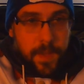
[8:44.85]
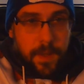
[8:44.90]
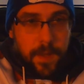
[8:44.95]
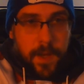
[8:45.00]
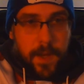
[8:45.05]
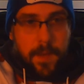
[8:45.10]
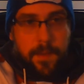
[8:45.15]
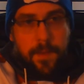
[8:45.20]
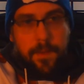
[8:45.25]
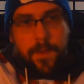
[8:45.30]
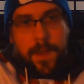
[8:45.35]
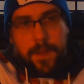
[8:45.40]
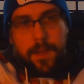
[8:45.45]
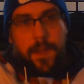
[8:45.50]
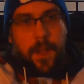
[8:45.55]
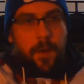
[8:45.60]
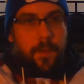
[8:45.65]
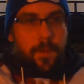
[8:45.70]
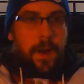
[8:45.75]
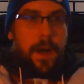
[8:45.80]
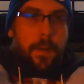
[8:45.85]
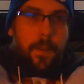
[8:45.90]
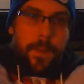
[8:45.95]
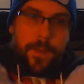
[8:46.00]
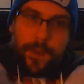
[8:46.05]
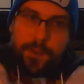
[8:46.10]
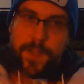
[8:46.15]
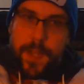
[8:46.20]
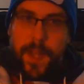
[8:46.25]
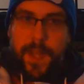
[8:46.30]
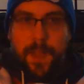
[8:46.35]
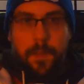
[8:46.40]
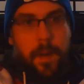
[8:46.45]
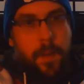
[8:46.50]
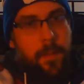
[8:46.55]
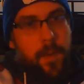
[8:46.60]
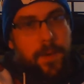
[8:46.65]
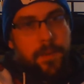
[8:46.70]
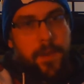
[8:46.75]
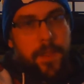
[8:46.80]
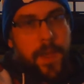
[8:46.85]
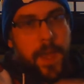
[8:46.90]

When they're sending them upriver,